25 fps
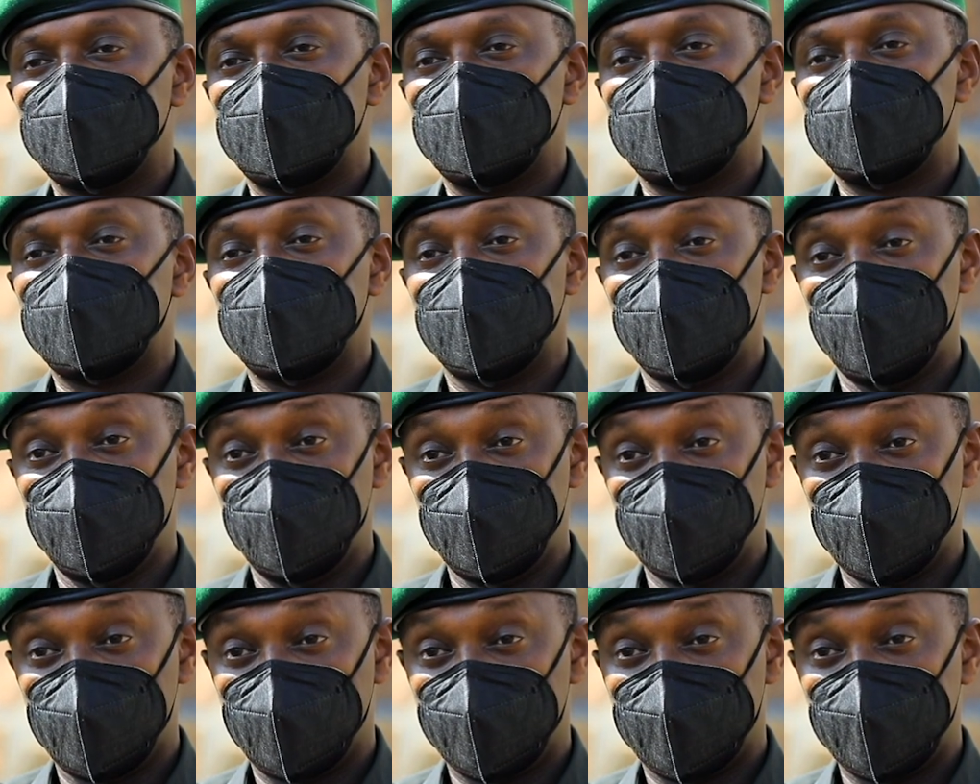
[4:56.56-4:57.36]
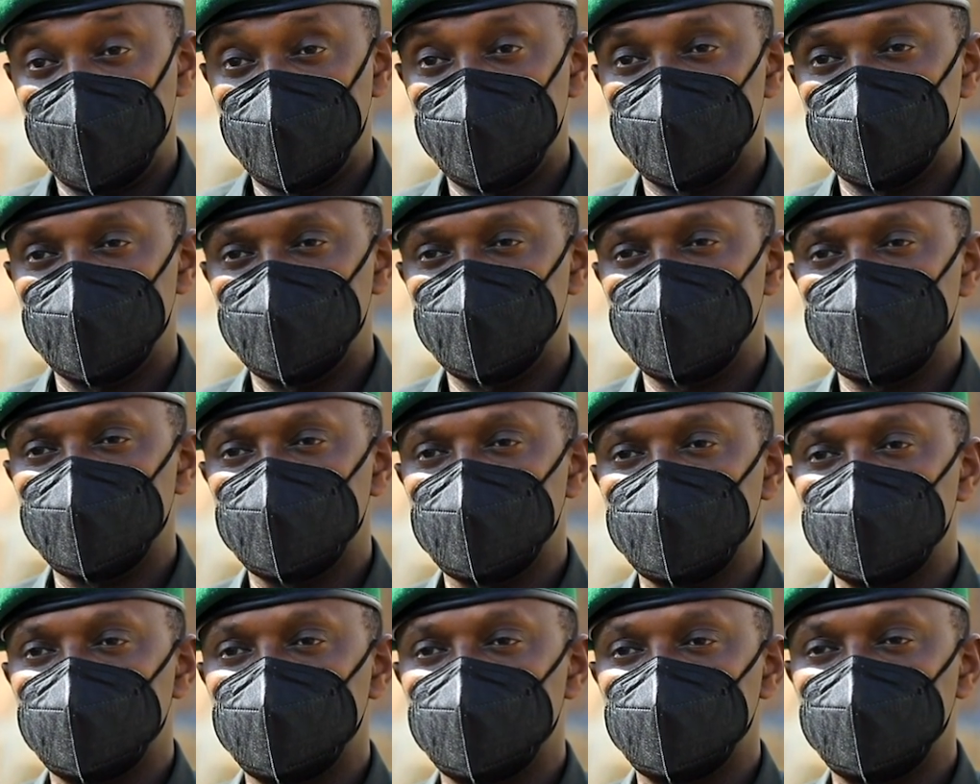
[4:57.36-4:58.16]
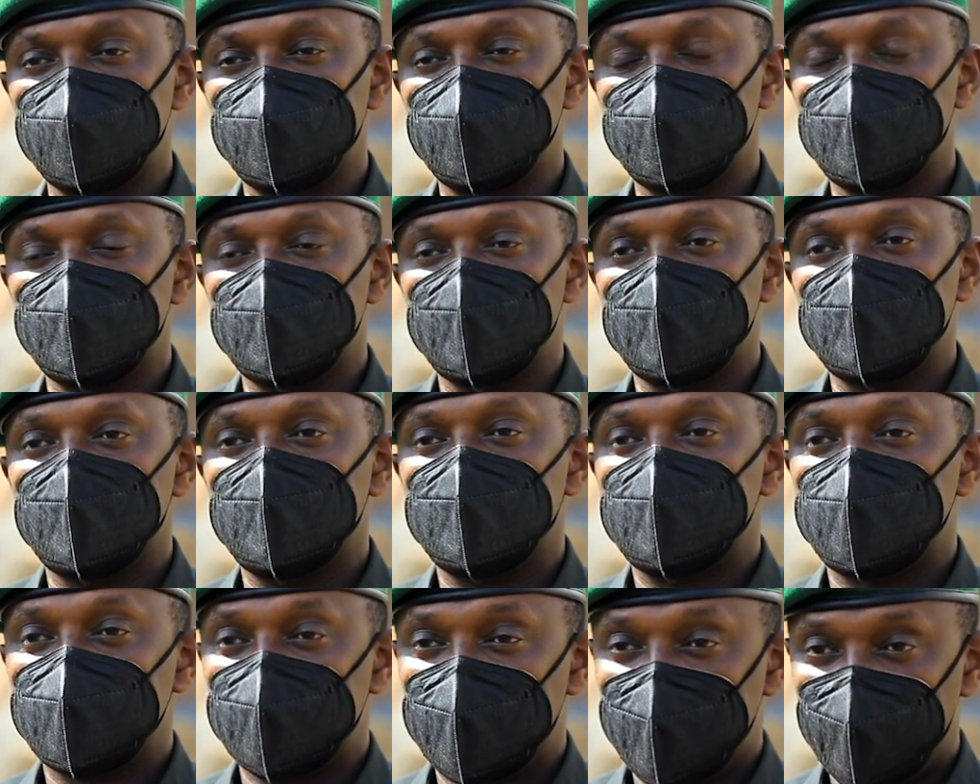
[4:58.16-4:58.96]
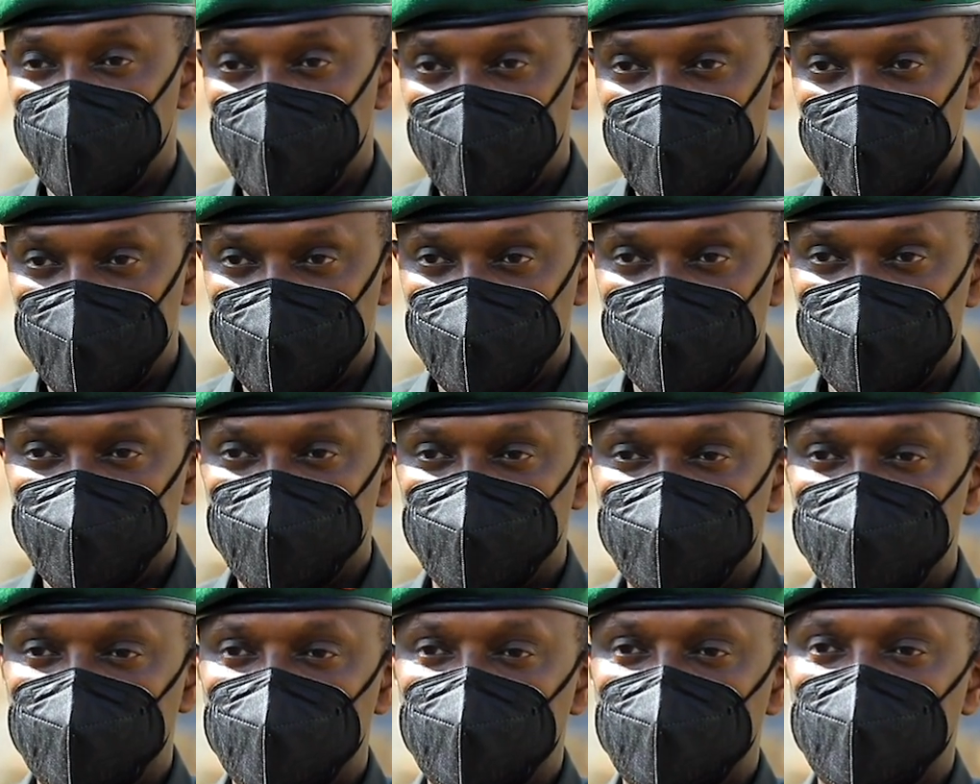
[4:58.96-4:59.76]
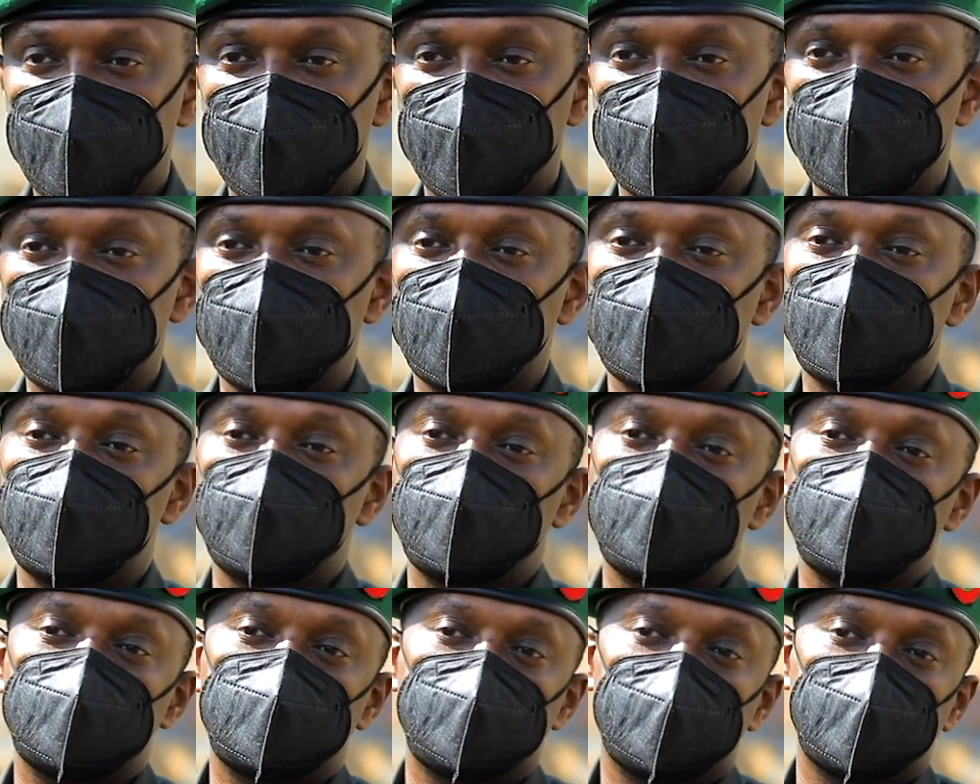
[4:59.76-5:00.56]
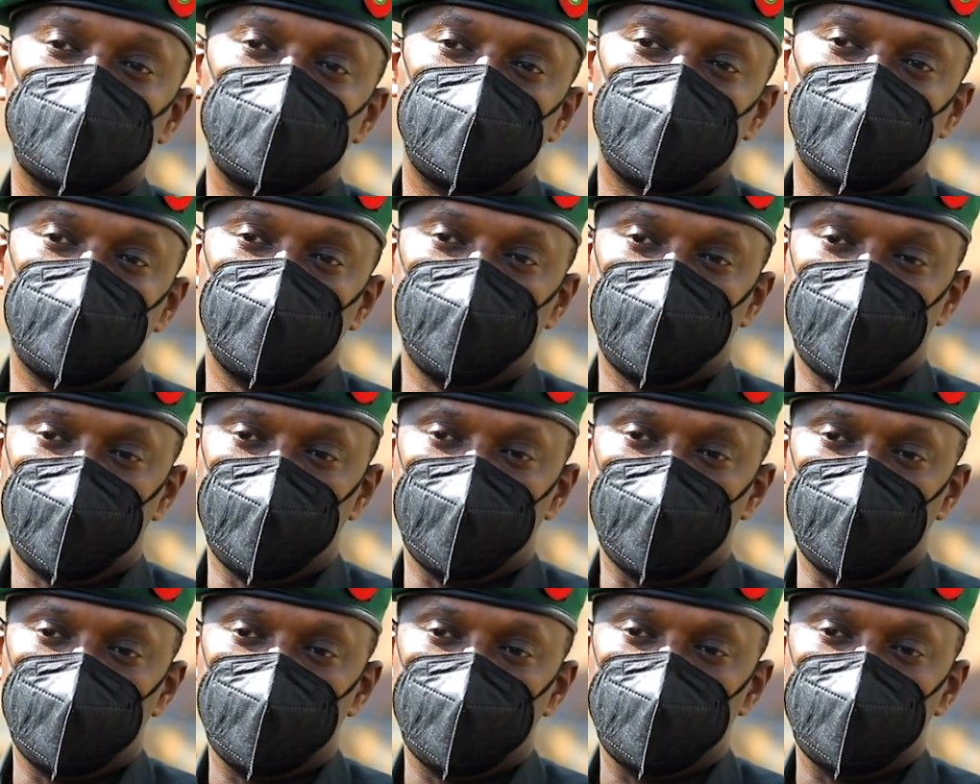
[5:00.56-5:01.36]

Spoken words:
security operations, stabilization and security sector reform.